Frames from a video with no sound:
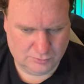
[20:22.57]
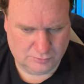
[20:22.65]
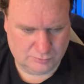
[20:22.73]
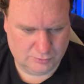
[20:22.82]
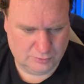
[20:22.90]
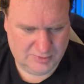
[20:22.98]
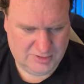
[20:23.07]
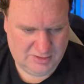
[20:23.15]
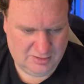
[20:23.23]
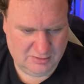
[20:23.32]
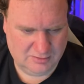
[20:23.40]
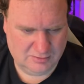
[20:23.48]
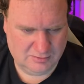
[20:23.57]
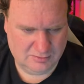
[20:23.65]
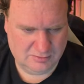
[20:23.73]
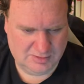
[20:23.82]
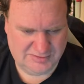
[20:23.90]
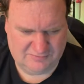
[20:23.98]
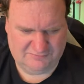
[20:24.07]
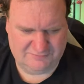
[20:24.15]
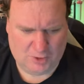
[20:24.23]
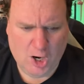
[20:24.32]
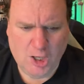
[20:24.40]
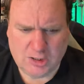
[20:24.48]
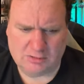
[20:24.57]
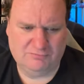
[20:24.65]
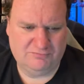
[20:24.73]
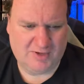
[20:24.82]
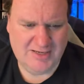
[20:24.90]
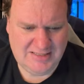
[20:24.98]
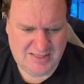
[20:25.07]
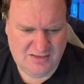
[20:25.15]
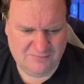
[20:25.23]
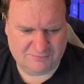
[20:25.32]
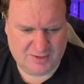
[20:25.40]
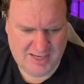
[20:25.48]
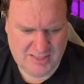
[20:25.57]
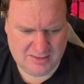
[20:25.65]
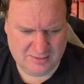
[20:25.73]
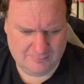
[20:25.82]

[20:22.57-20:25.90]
Ruby, is it Frunk? Frankie? Frank?